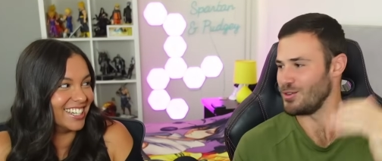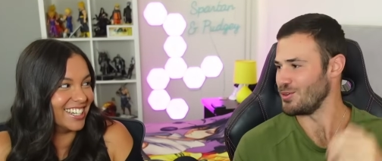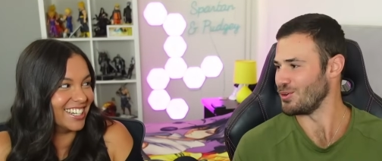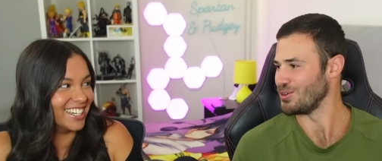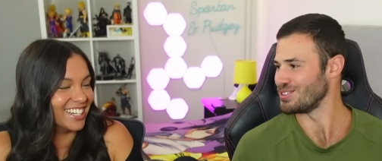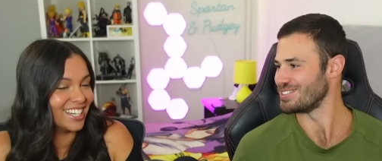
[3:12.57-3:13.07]
Speaker 1: than
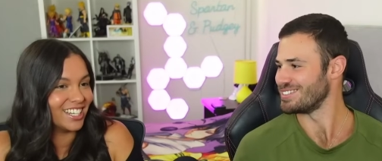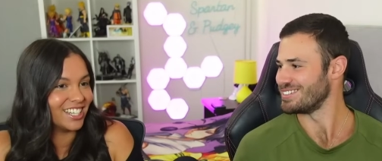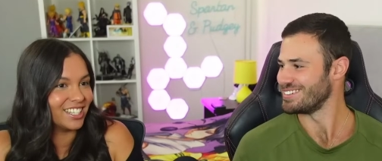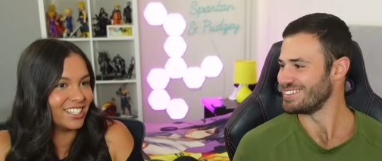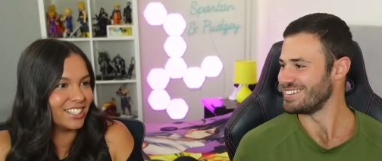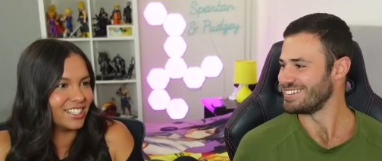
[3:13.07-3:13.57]
yours.
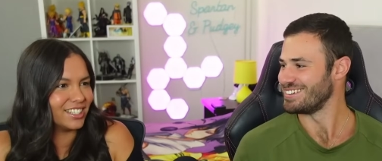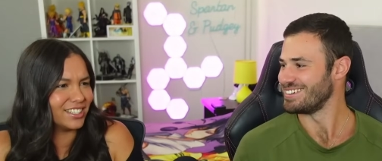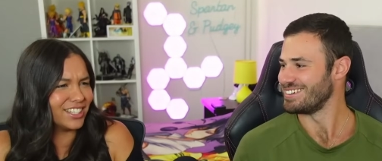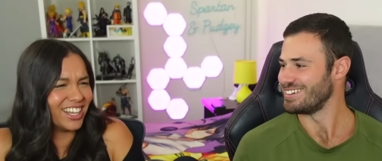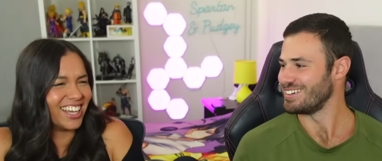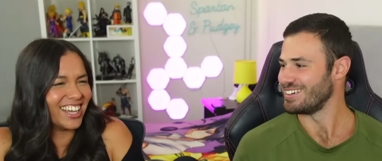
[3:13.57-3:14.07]

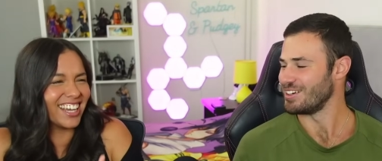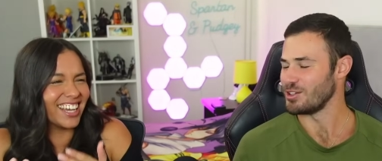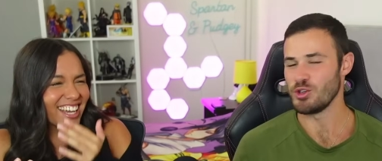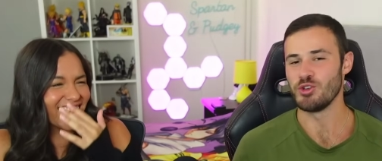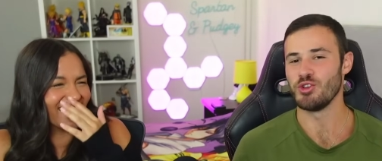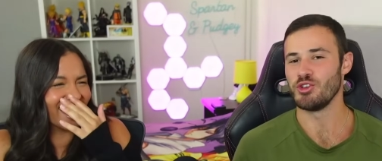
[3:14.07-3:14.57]

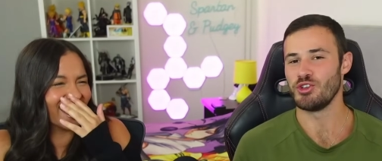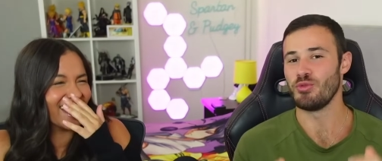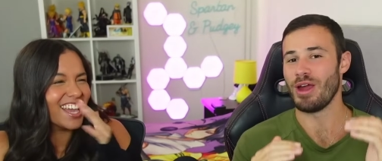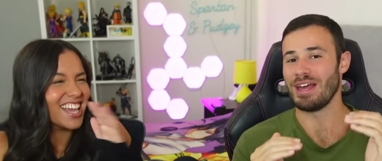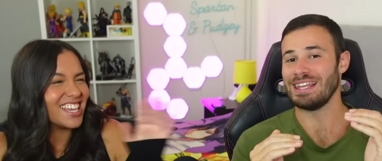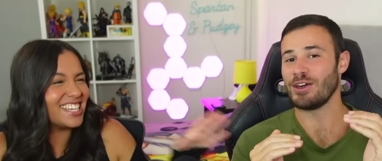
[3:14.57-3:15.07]
You you
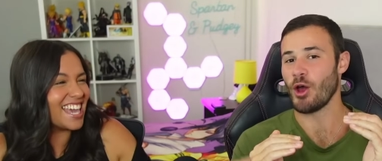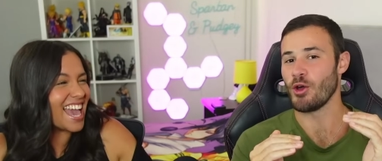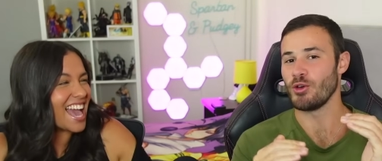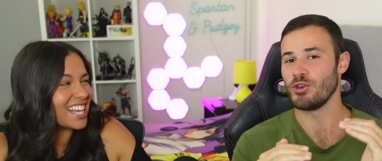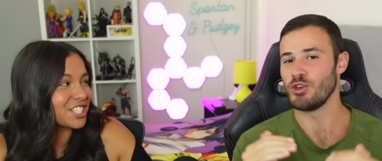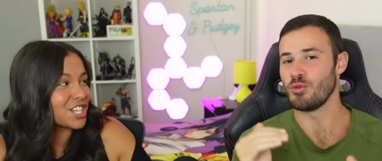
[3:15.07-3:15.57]
rarely go
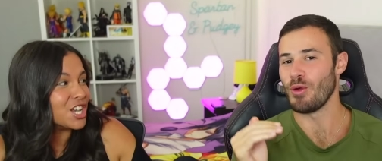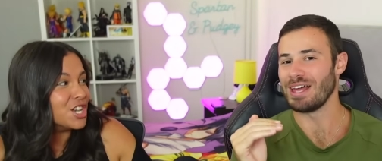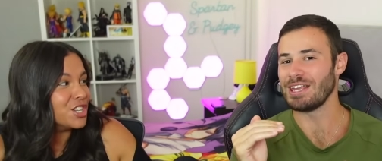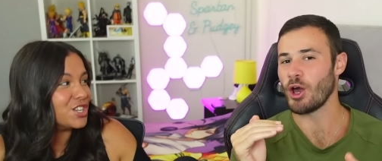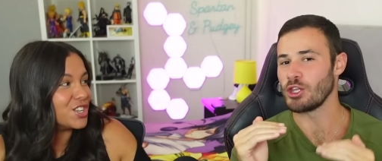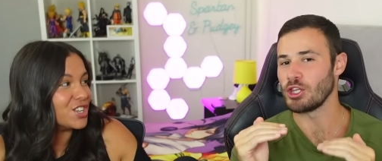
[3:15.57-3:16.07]
yes. you
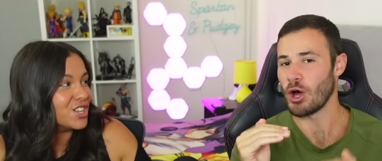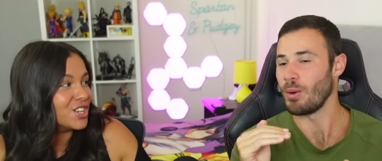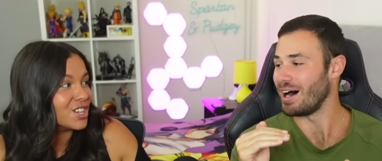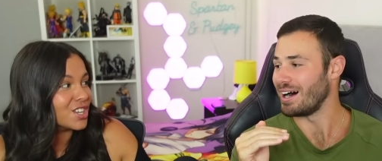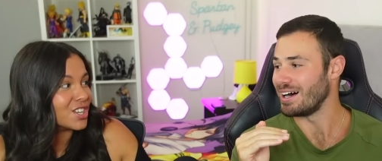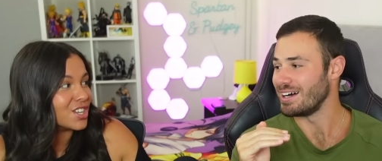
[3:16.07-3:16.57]
rarely go
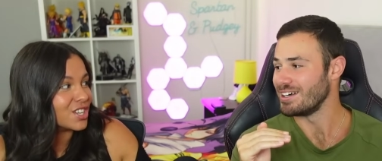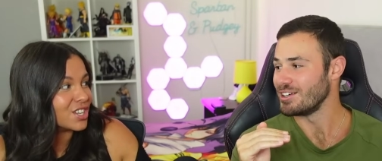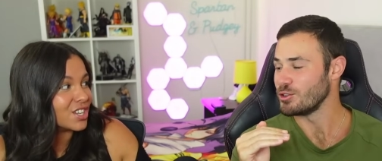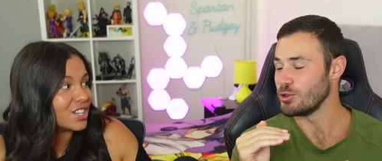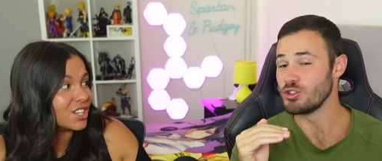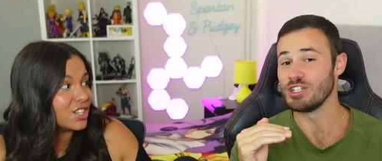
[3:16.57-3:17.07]
lower.
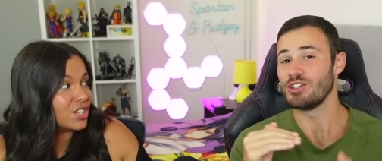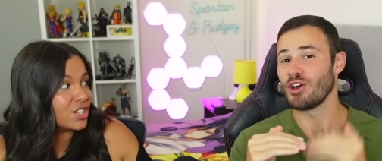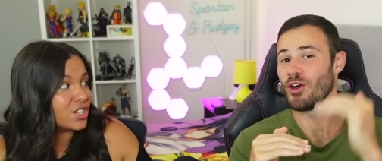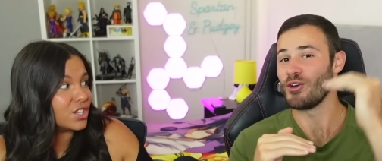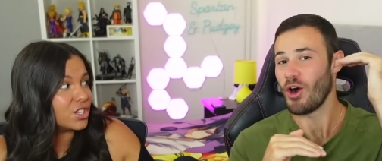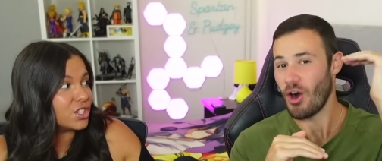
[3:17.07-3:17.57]
Usually you
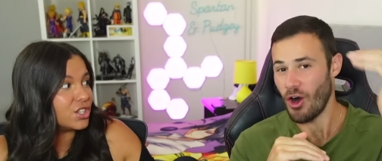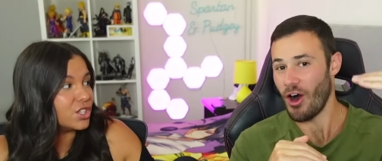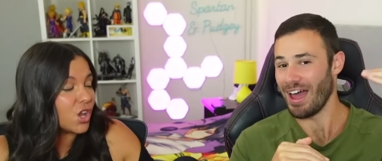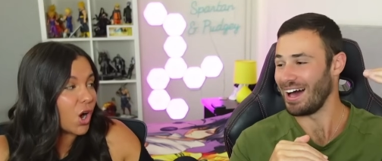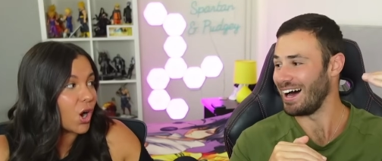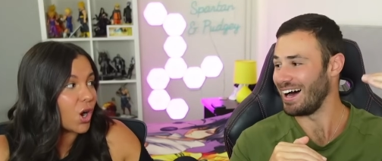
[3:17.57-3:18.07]
go
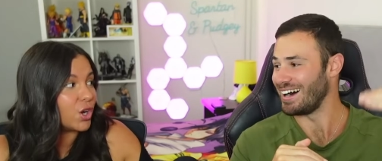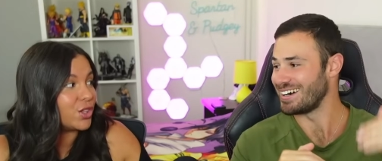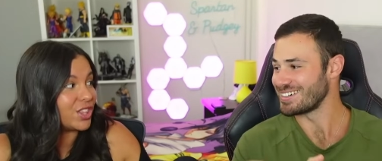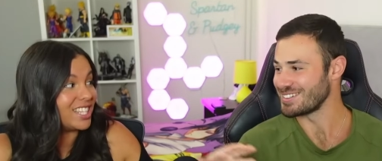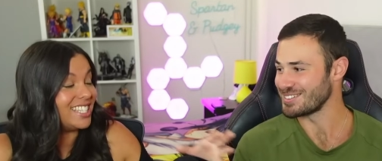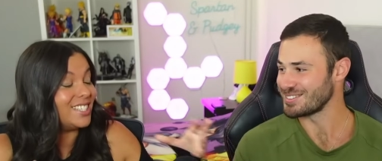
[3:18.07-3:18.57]
higher.
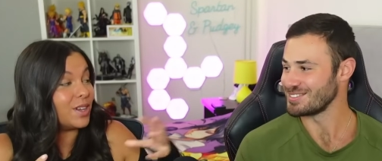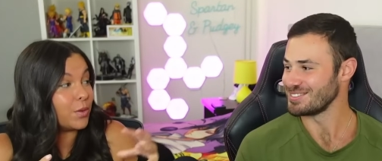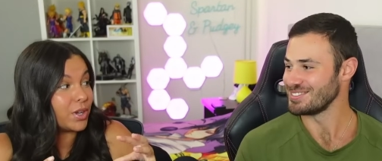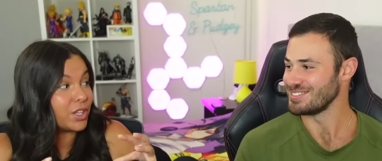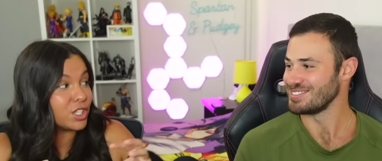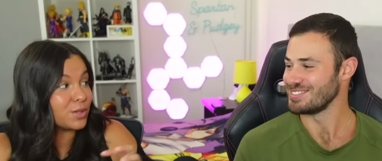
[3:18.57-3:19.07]
Speaker 2: No,
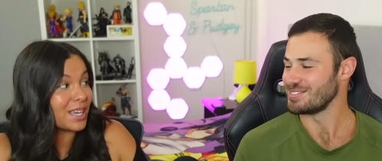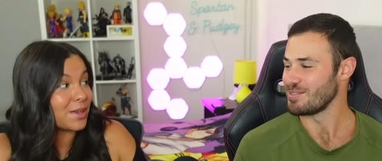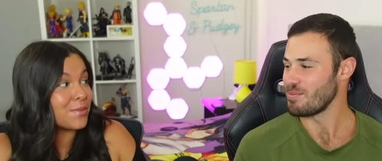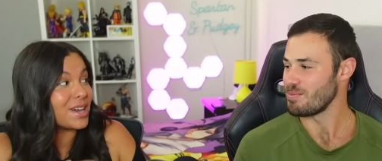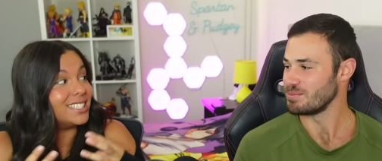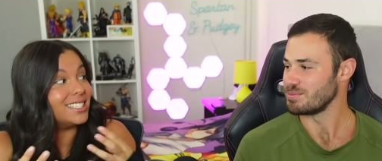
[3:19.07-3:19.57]
when you're speaking
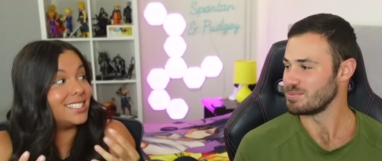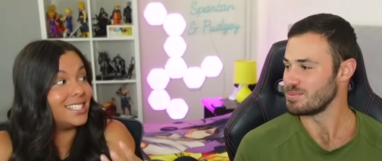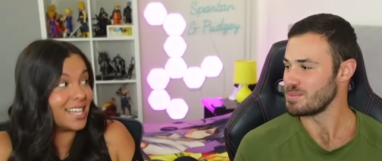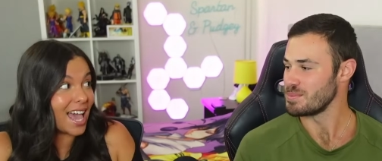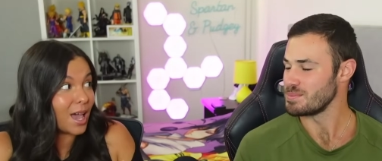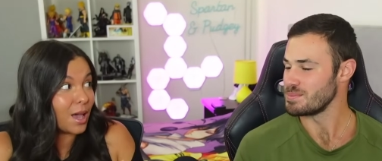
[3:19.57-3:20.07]
about
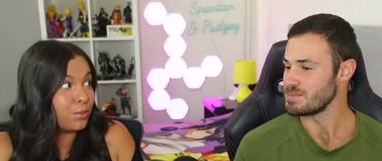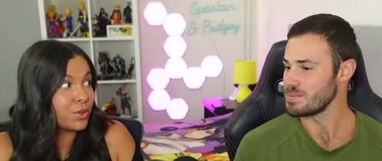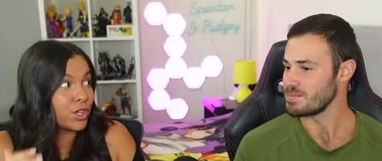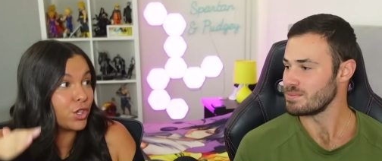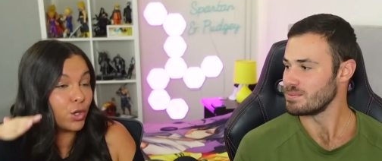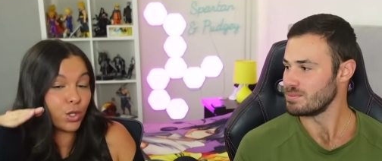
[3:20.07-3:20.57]

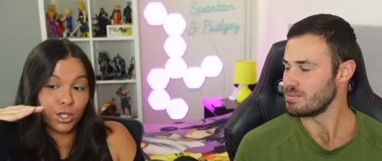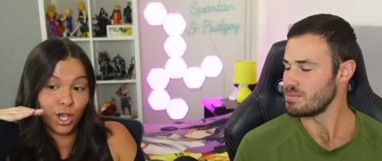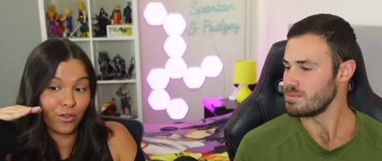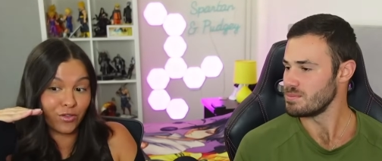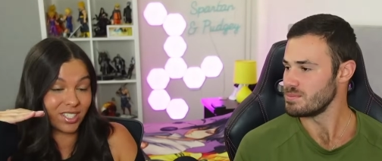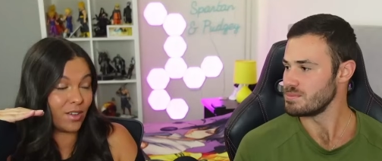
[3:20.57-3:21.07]
depth, your
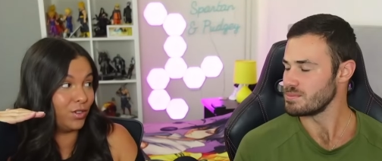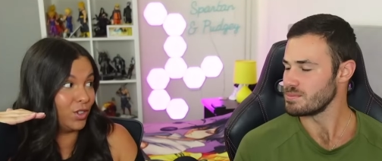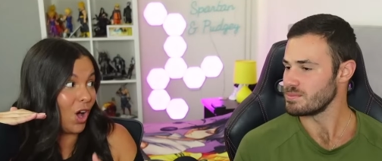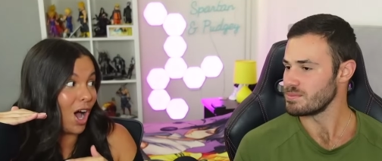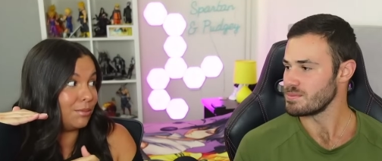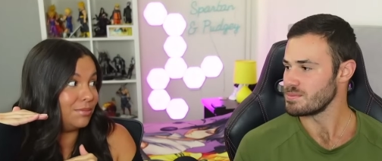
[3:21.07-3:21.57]
surface
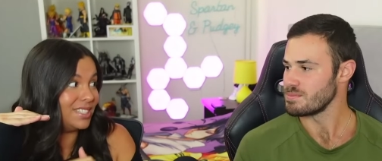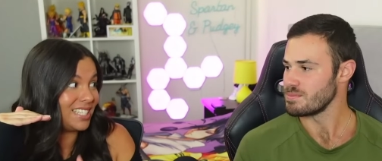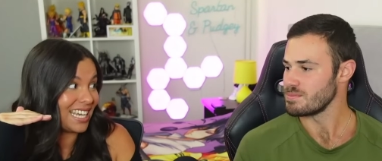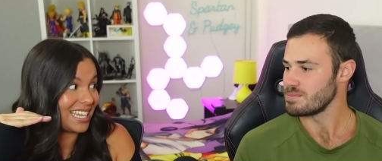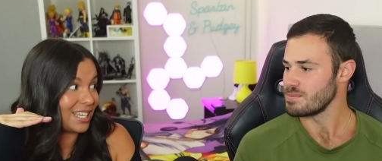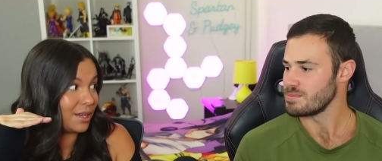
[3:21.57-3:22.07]
level, I'm
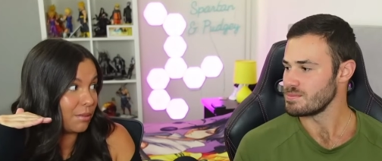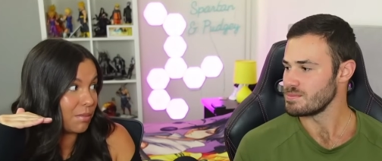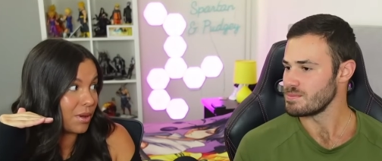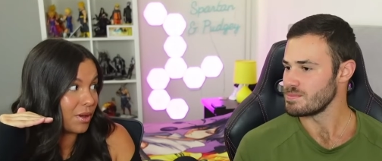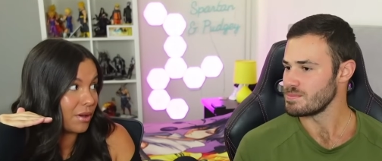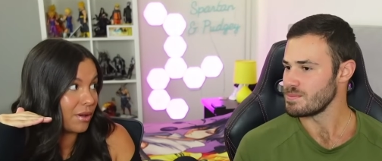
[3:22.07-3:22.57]
deep.
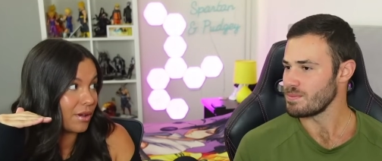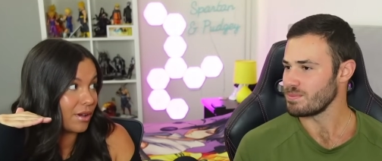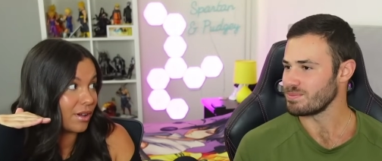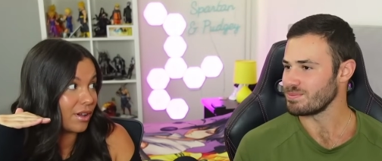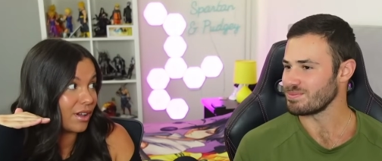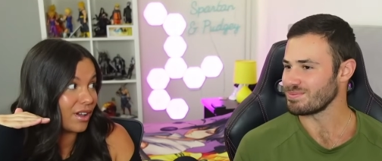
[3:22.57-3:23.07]

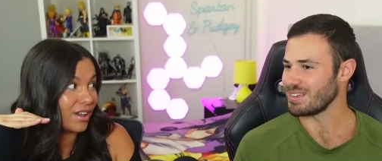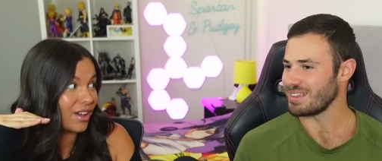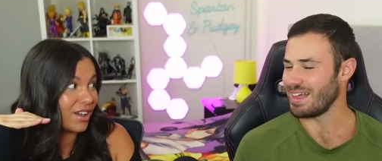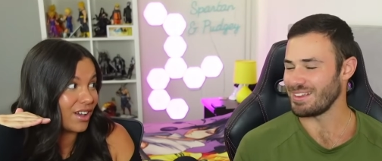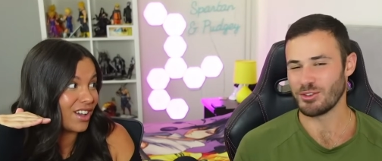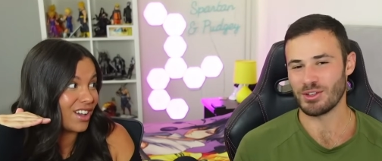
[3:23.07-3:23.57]

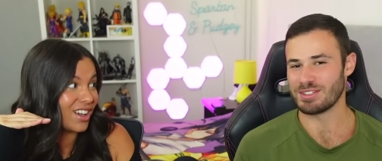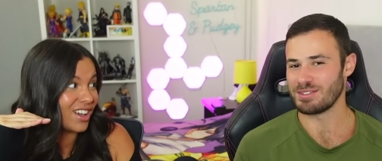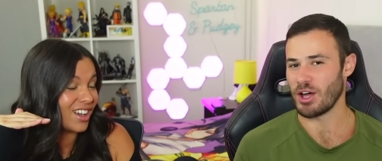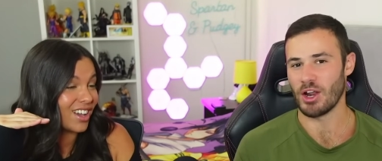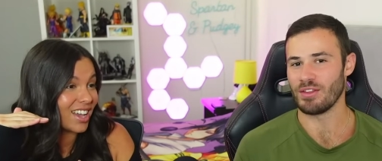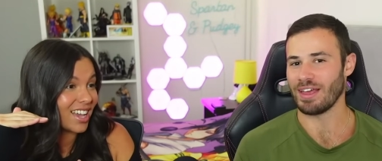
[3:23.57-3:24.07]
Speaker 1: I still doesn't.
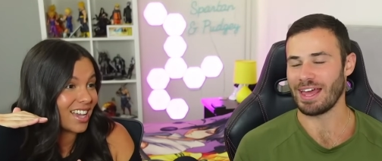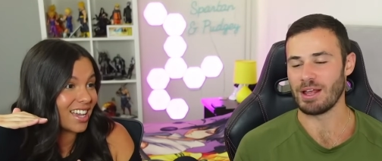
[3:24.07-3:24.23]
I don't think